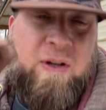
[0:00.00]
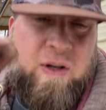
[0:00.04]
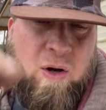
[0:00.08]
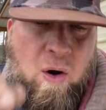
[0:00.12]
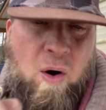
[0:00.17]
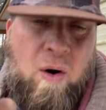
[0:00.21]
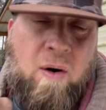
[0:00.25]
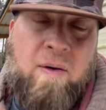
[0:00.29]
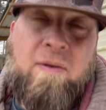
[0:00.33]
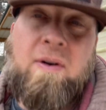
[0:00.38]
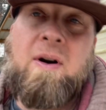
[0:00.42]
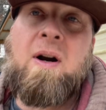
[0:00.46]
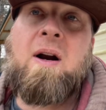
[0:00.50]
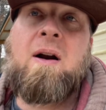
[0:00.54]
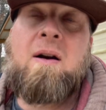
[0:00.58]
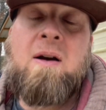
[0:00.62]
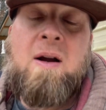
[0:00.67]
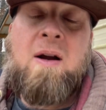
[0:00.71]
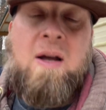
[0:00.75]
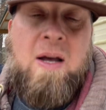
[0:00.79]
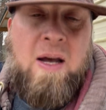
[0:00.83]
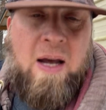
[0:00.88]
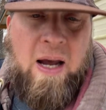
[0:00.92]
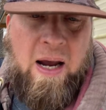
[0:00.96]
go over there
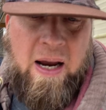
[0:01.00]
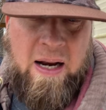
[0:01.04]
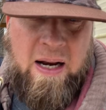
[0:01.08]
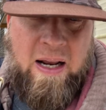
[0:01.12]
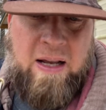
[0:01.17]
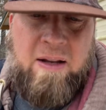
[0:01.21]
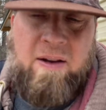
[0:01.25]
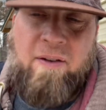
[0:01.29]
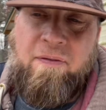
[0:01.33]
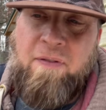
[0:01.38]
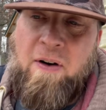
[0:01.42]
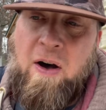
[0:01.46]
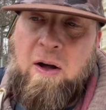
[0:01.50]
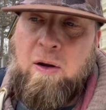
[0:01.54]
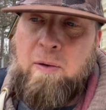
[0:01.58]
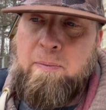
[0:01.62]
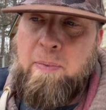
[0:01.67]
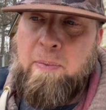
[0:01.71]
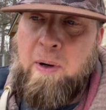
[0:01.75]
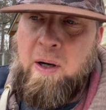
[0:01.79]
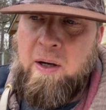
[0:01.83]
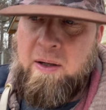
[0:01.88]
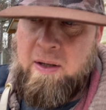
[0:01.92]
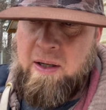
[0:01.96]
and hit the follow
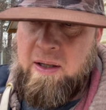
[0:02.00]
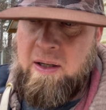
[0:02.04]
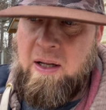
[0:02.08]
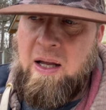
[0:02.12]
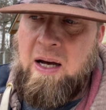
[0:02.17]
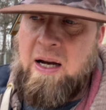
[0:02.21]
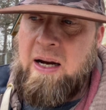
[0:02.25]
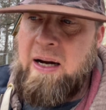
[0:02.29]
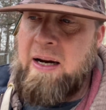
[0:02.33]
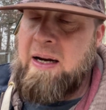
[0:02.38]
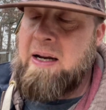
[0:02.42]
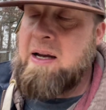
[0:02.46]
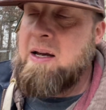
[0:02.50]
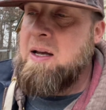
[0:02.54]
button and like